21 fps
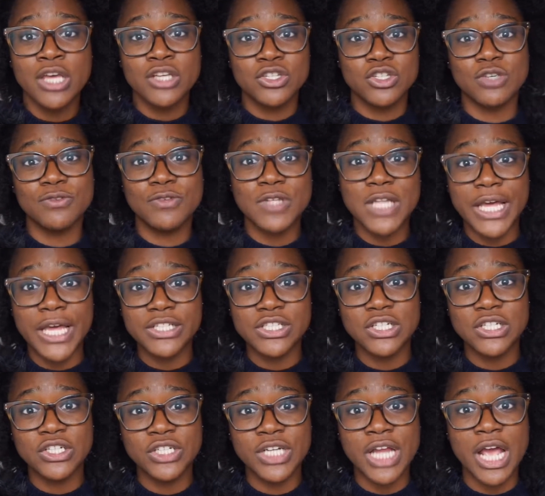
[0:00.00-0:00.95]
So if you like
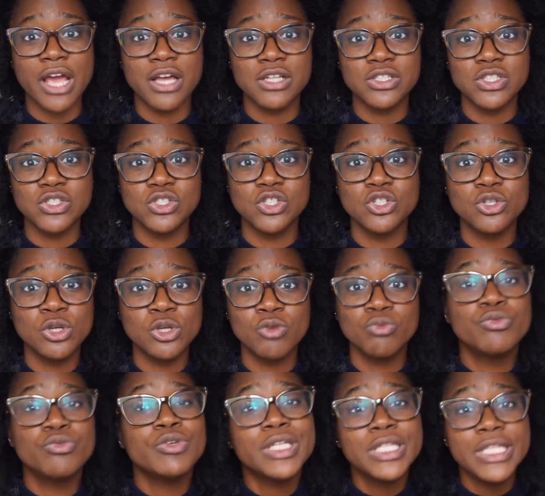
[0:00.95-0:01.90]
to learn how to do
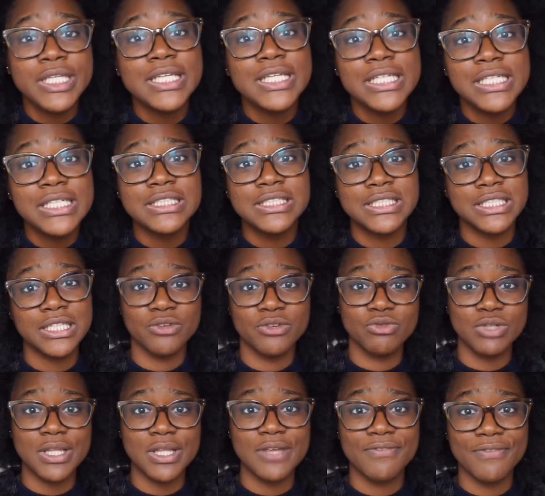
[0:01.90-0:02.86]
it really easy and
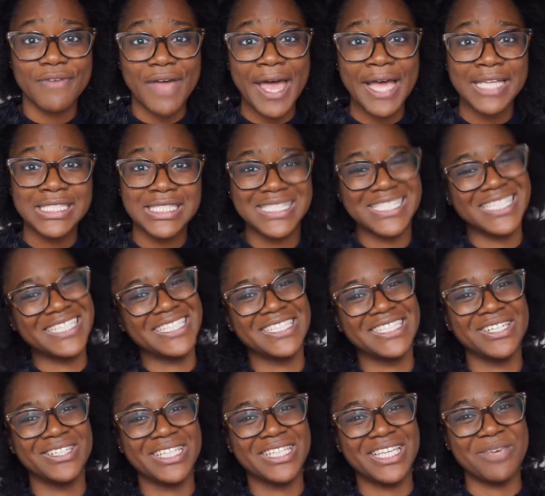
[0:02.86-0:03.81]
really fast, then
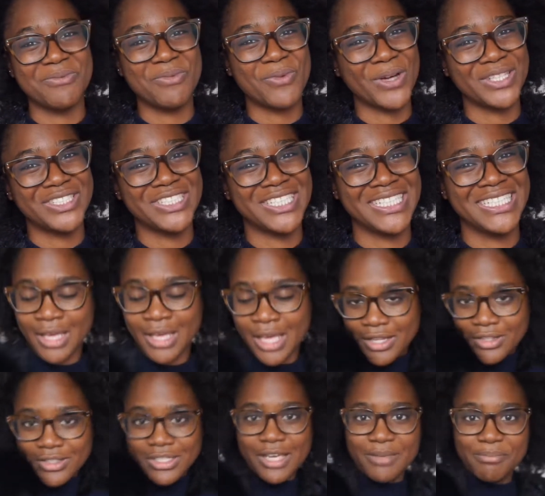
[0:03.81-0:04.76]
keep watching. I
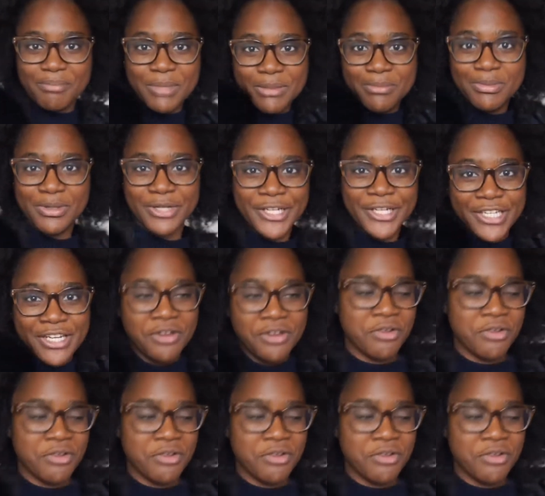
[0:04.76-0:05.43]
look like Big Bird.